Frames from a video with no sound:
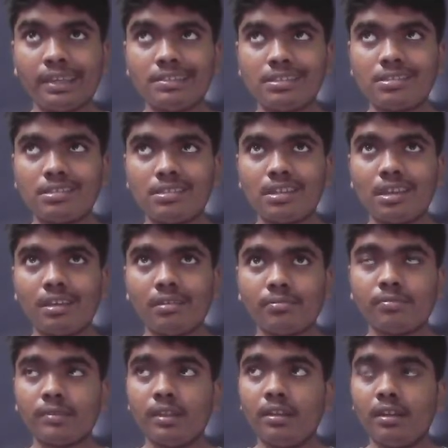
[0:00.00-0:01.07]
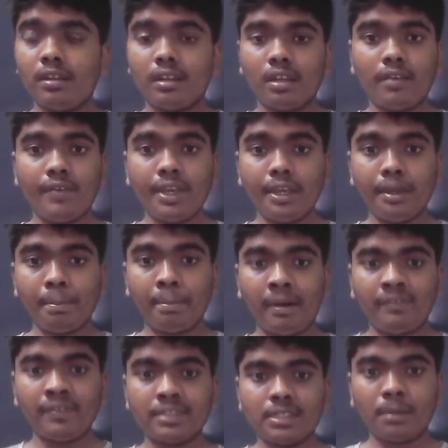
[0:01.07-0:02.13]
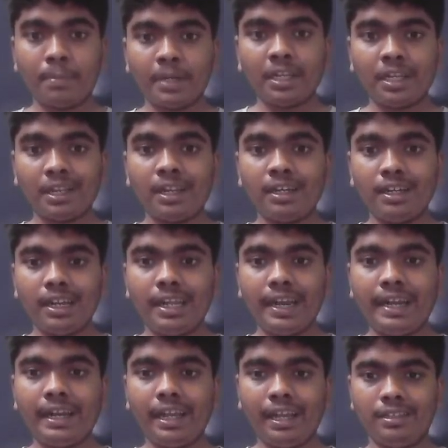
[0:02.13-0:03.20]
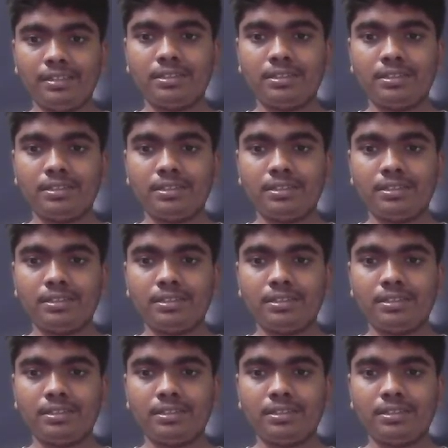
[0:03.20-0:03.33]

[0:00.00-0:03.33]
just say, giving buffers a particular detail.